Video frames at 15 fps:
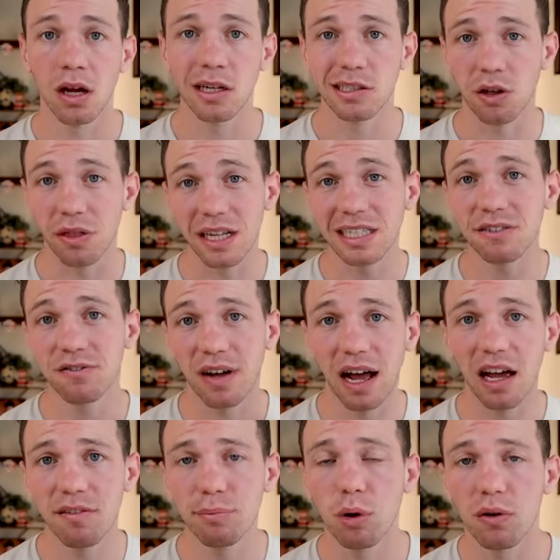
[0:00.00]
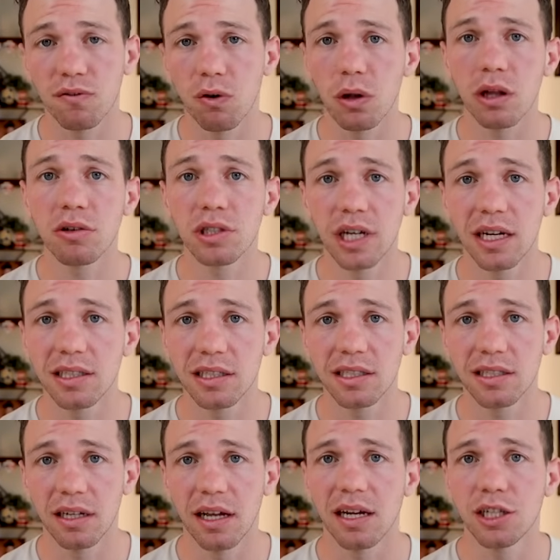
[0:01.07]
So these 5 portfolio changes
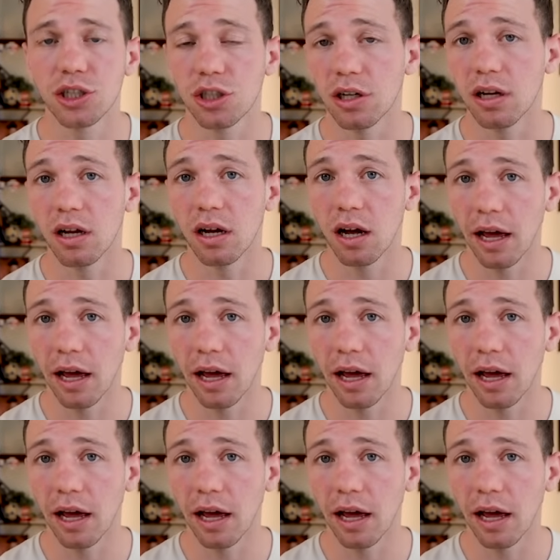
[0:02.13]
today should